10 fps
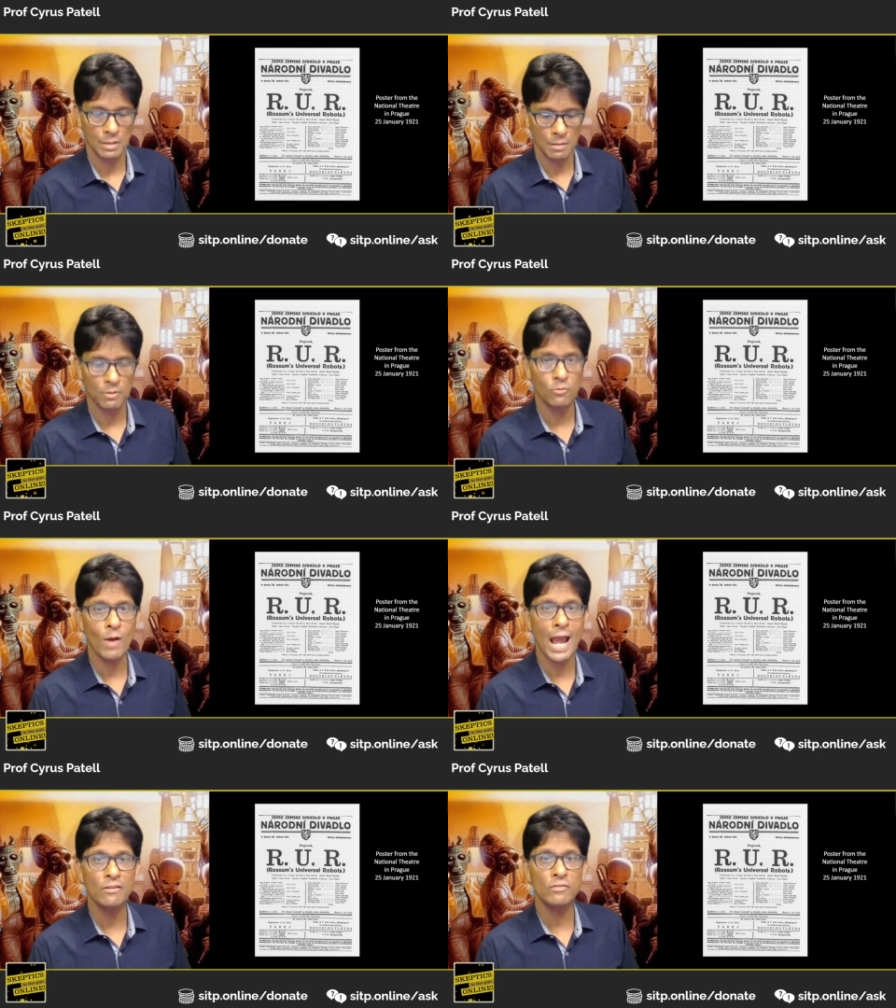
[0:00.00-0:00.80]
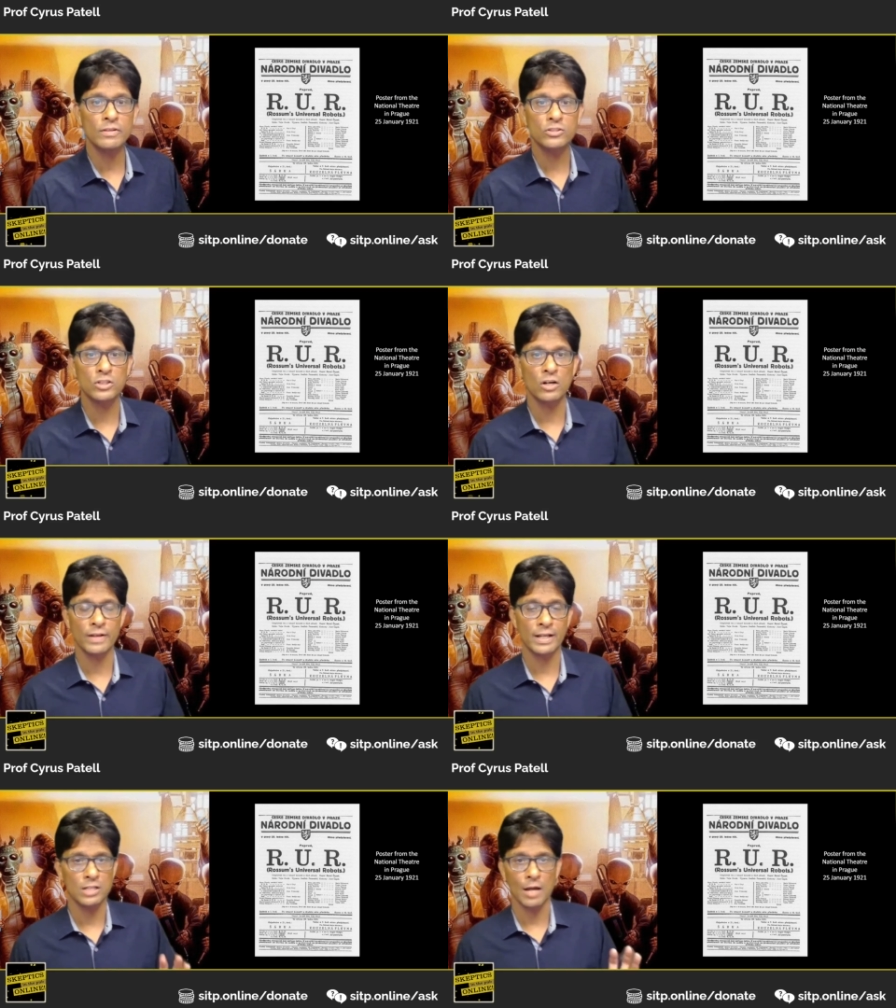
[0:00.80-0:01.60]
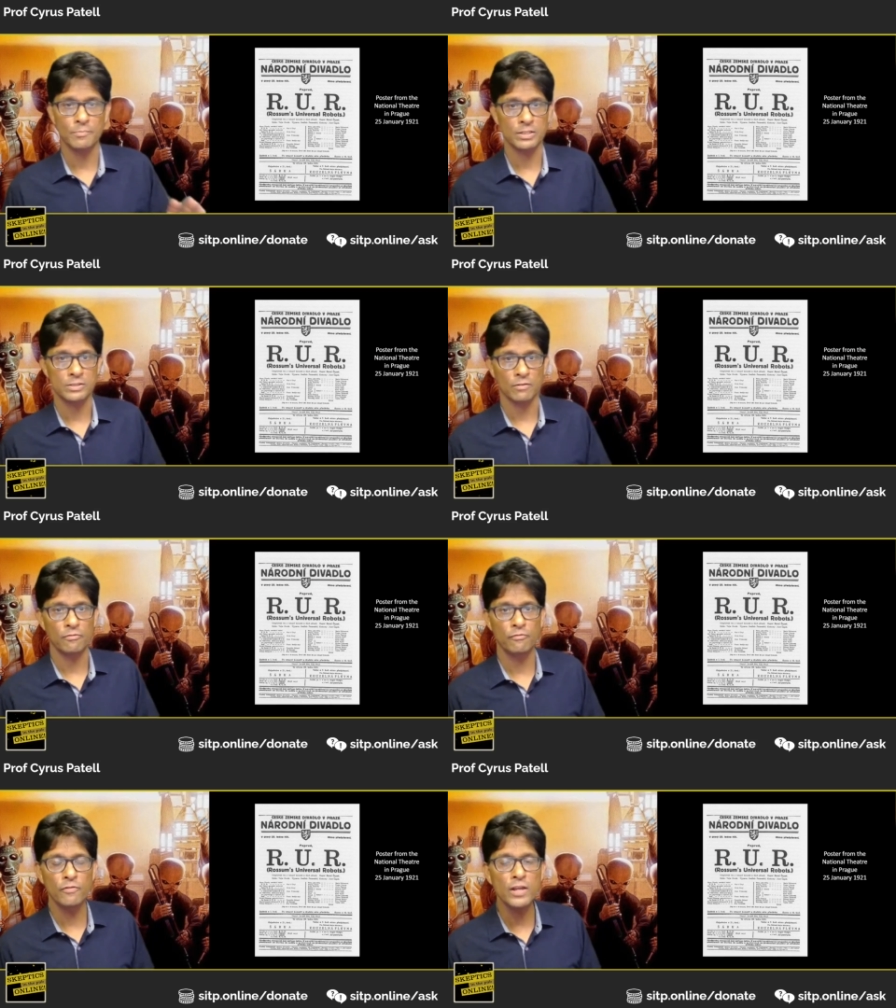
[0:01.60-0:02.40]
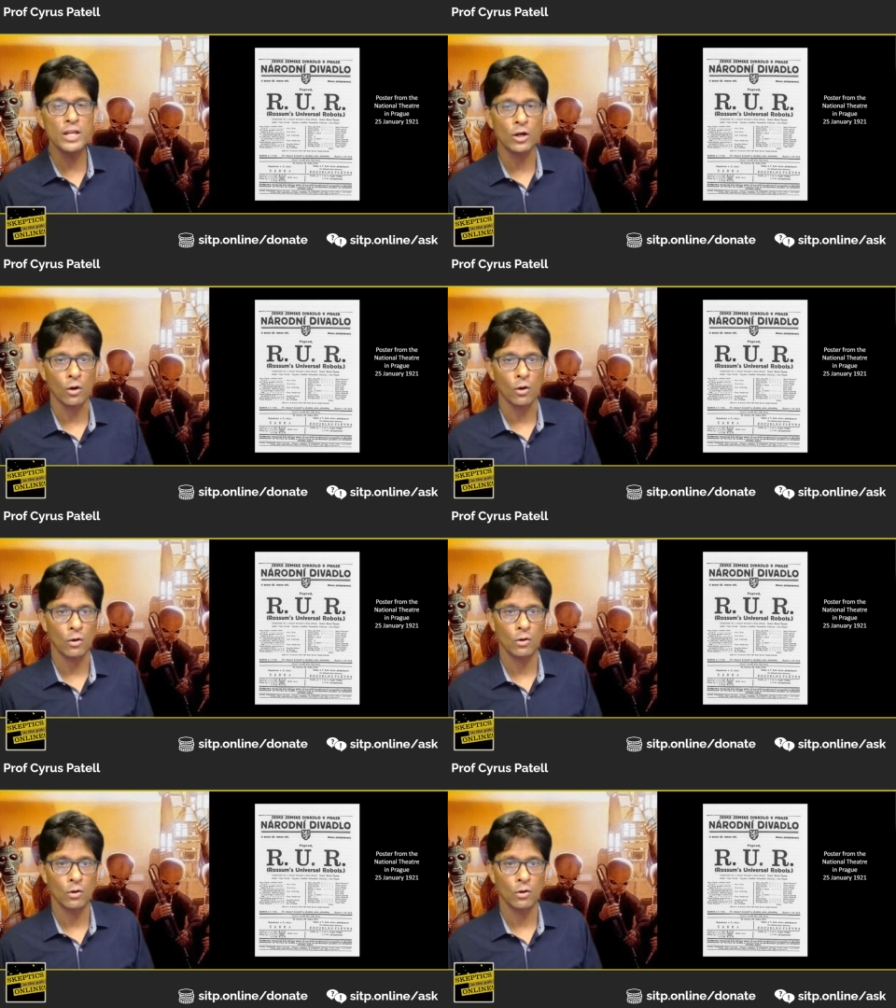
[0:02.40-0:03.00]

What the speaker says: But rather than serving as objects of fear